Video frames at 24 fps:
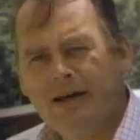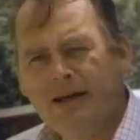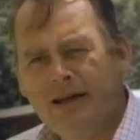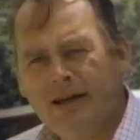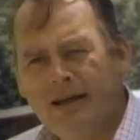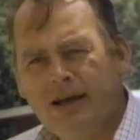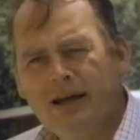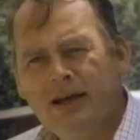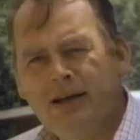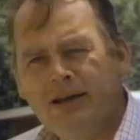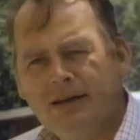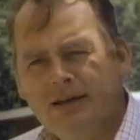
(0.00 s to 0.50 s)
And
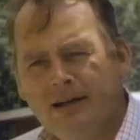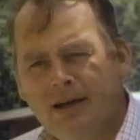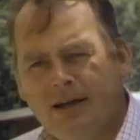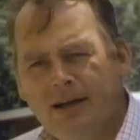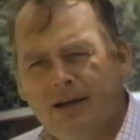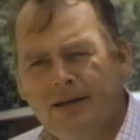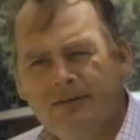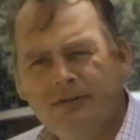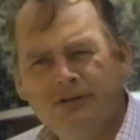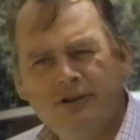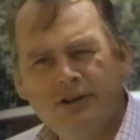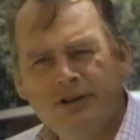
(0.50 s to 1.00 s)
I,
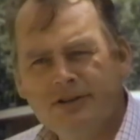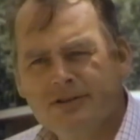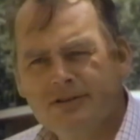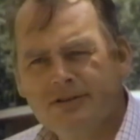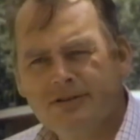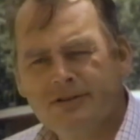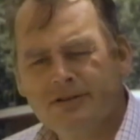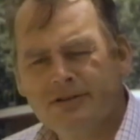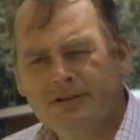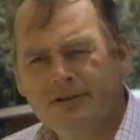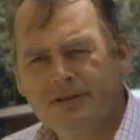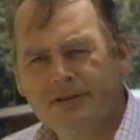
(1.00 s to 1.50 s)
I just
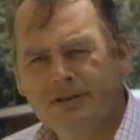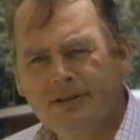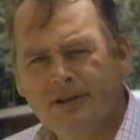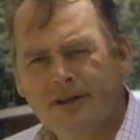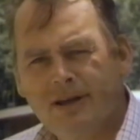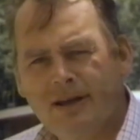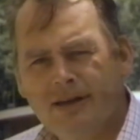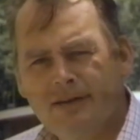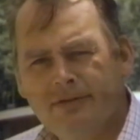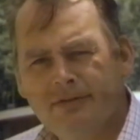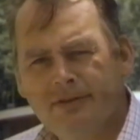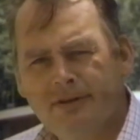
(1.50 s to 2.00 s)

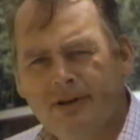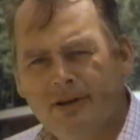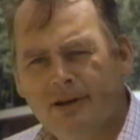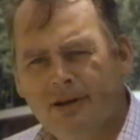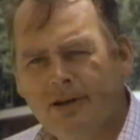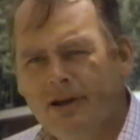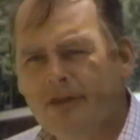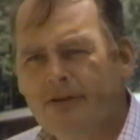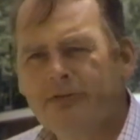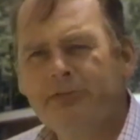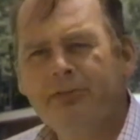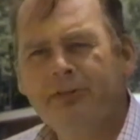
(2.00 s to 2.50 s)
have a
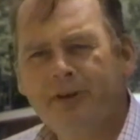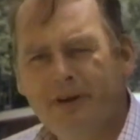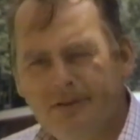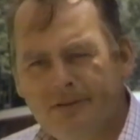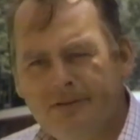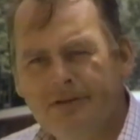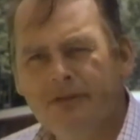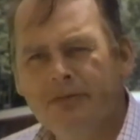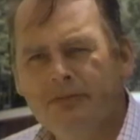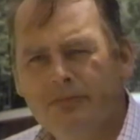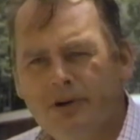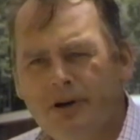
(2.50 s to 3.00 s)
lot of
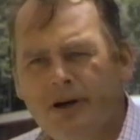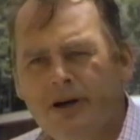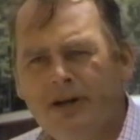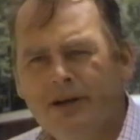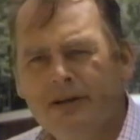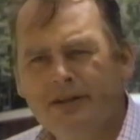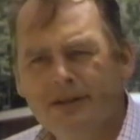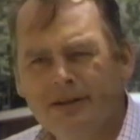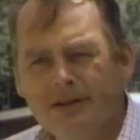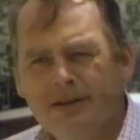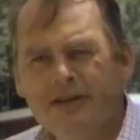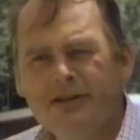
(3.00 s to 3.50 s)
faith in
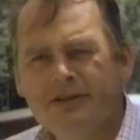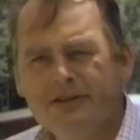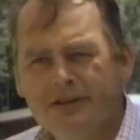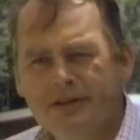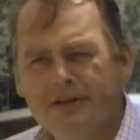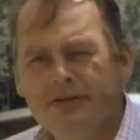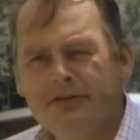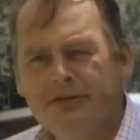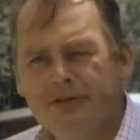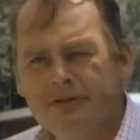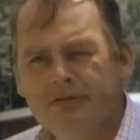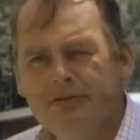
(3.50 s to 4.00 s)
Brian that he's
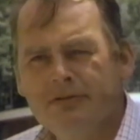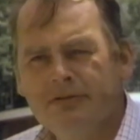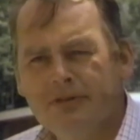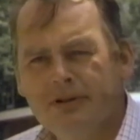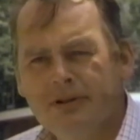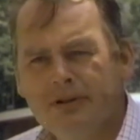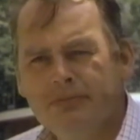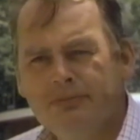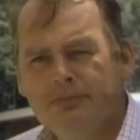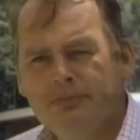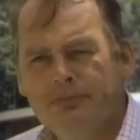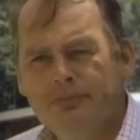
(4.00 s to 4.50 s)
going to
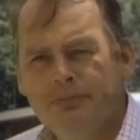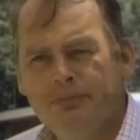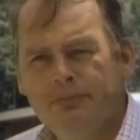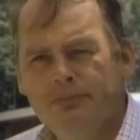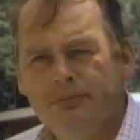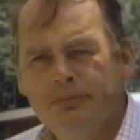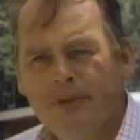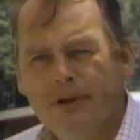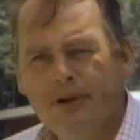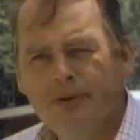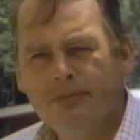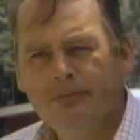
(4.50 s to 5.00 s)
uh,
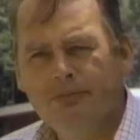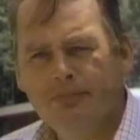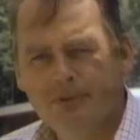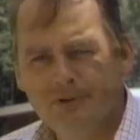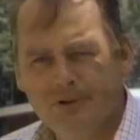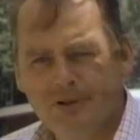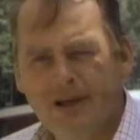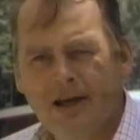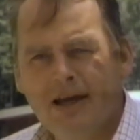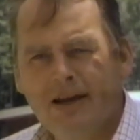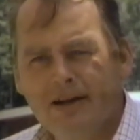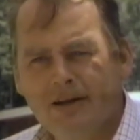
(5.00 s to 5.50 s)

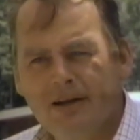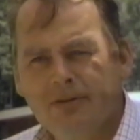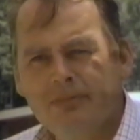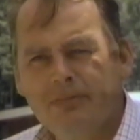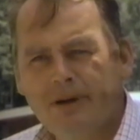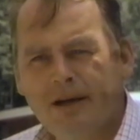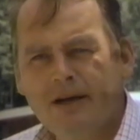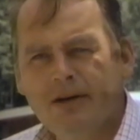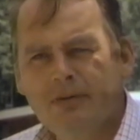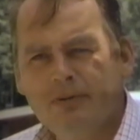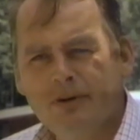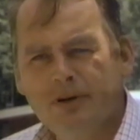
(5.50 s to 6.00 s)
put Canada
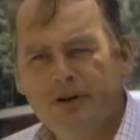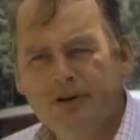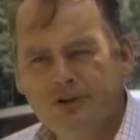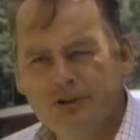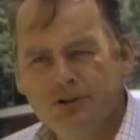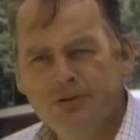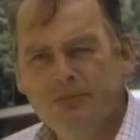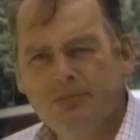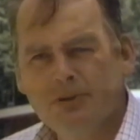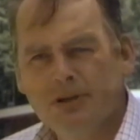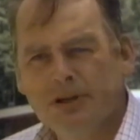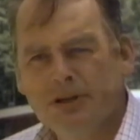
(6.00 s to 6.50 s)
back where it
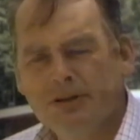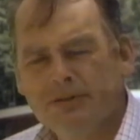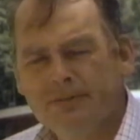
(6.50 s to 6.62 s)
should be.